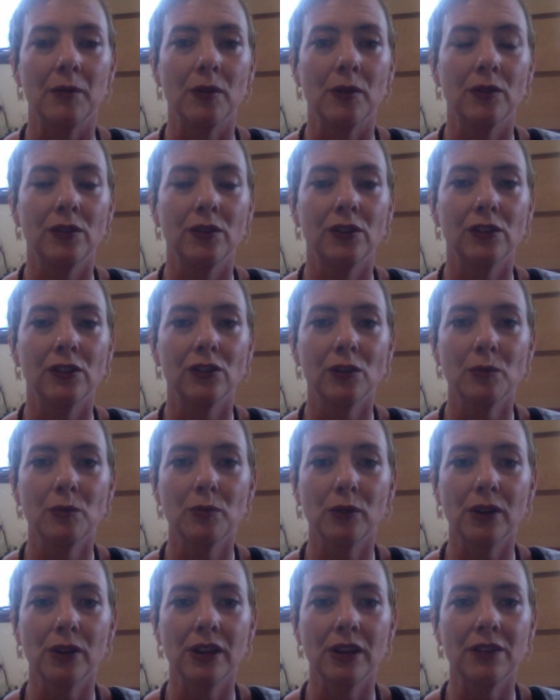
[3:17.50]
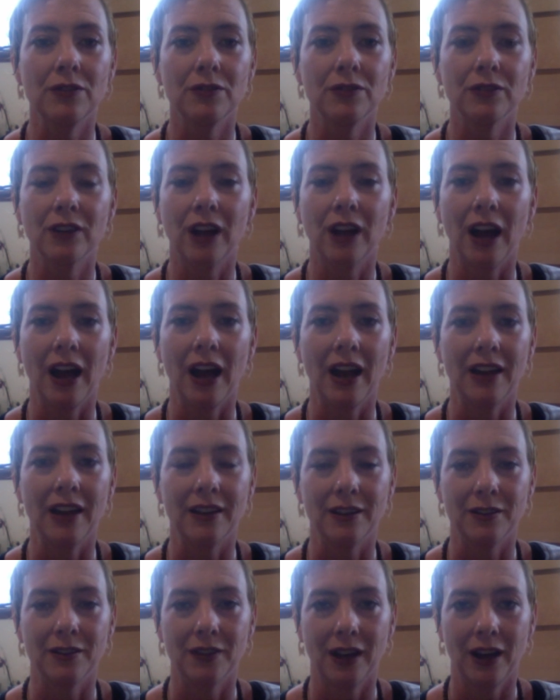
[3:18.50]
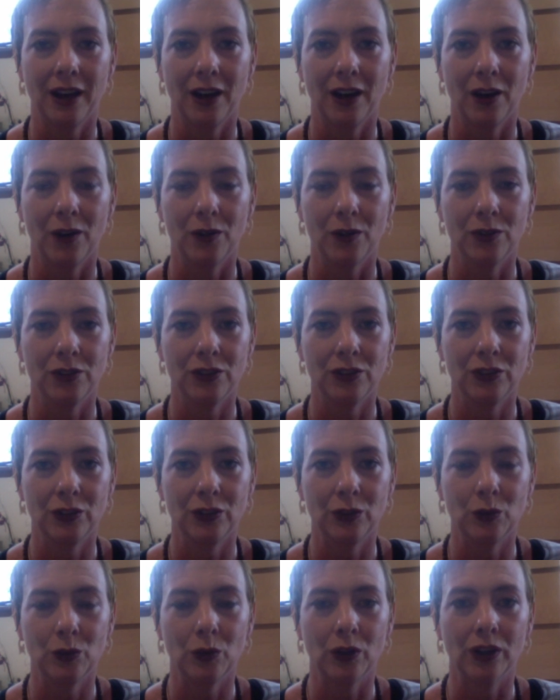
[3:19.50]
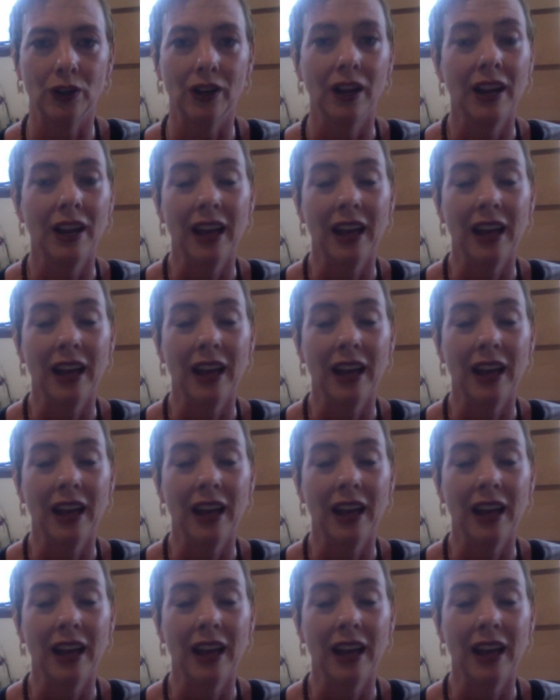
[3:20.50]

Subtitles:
just a brief guide of how to work,